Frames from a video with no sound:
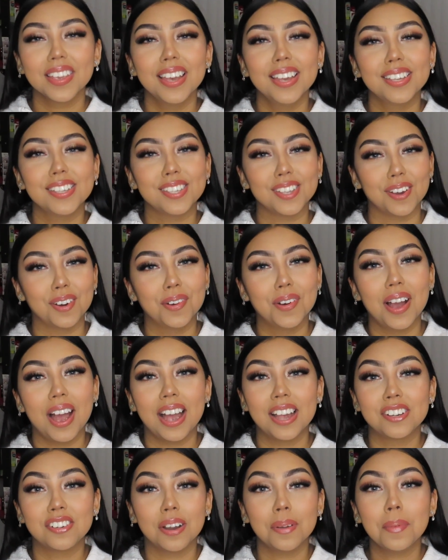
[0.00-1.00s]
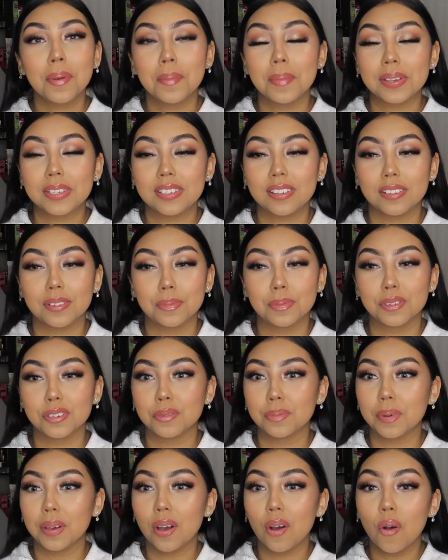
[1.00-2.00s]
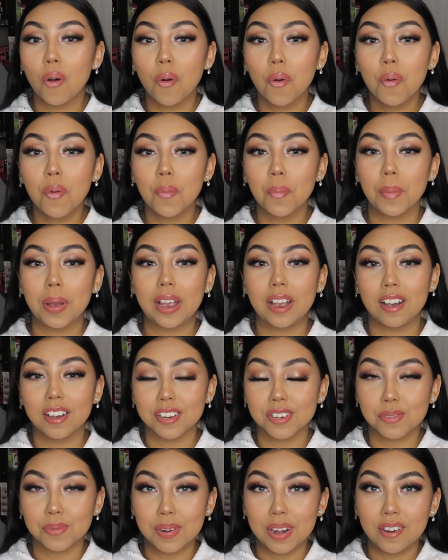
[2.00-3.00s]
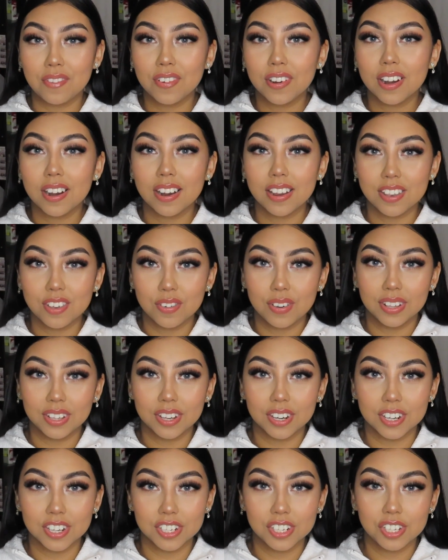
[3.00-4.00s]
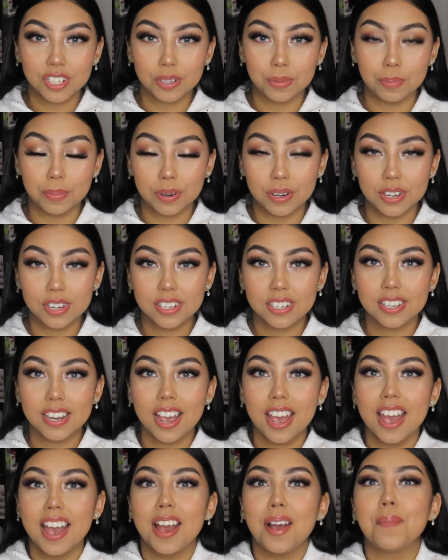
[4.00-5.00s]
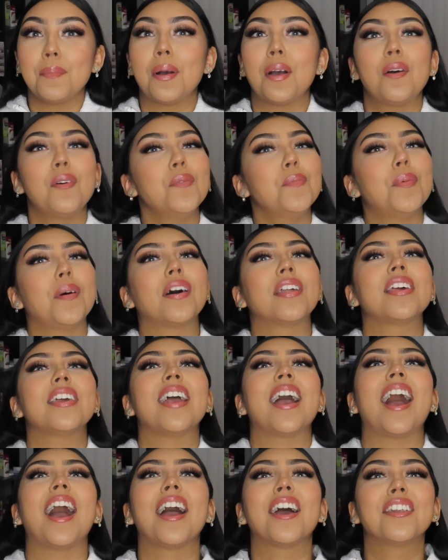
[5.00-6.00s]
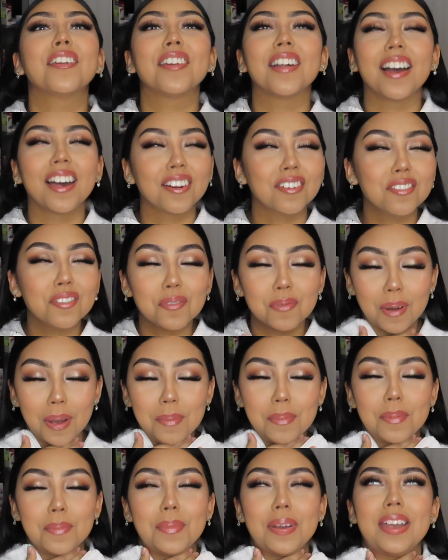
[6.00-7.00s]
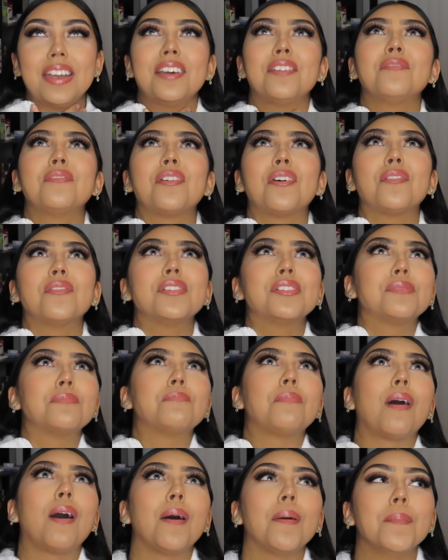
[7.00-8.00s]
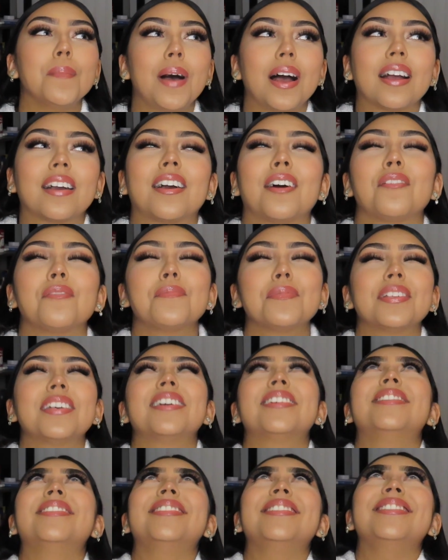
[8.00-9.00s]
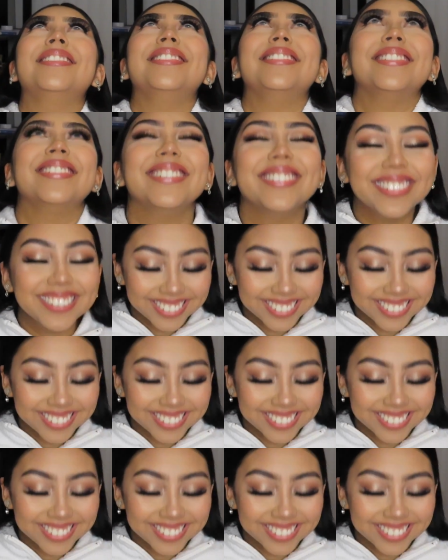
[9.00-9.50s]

So I try my best not to push, but oh my gosh, whenever you get the urge to push, my whole body, I don't know why, but my head would always pop back. I would be like, ugh.